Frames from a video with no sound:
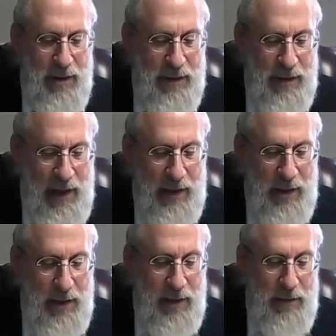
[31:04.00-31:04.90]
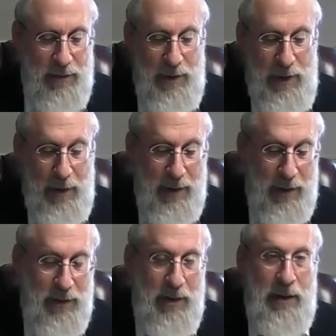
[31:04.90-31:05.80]
that
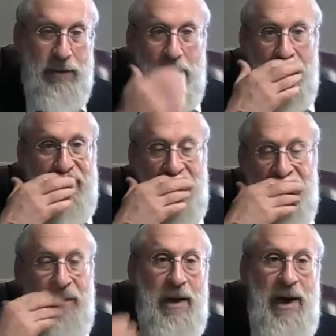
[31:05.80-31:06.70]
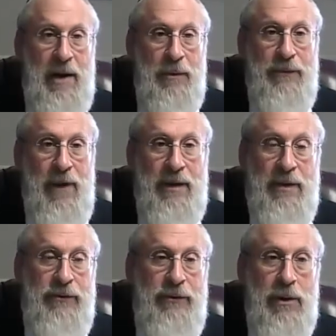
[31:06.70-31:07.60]
on one hand we find
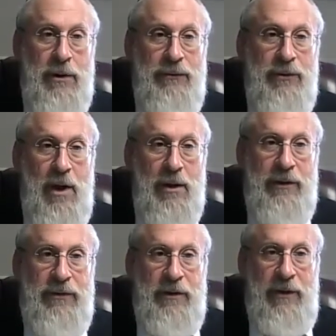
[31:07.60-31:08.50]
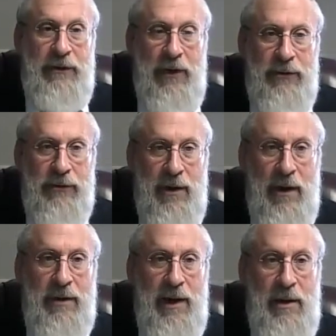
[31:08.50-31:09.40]
this long list that says Asr. On the
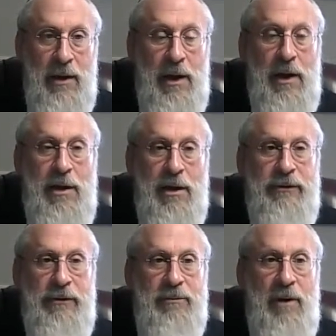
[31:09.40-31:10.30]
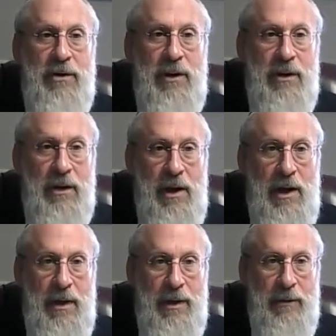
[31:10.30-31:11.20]
other hand, he also is ma'or
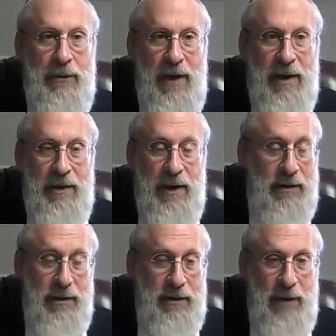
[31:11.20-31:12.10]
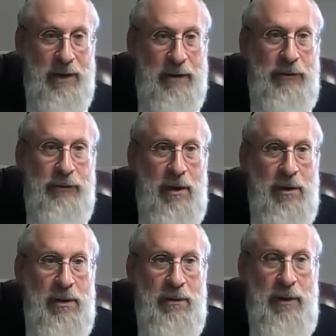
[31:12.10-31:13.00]
that we find that throughout Eretz
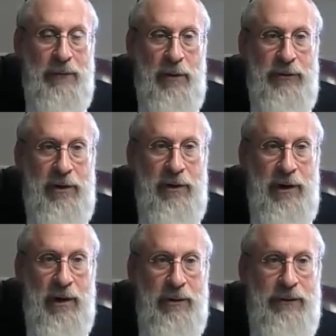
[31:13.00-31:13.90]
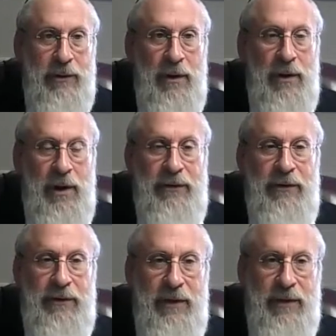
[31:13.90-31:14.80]
Yisrael and wherever else he goes, he
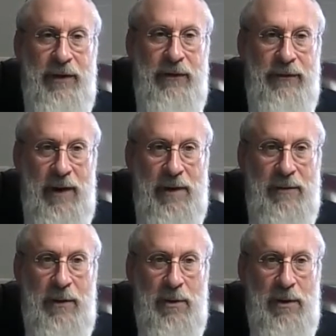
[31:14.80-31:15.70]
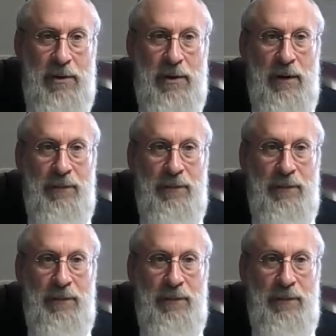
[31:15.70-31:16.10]
sees that the Sephardim of the world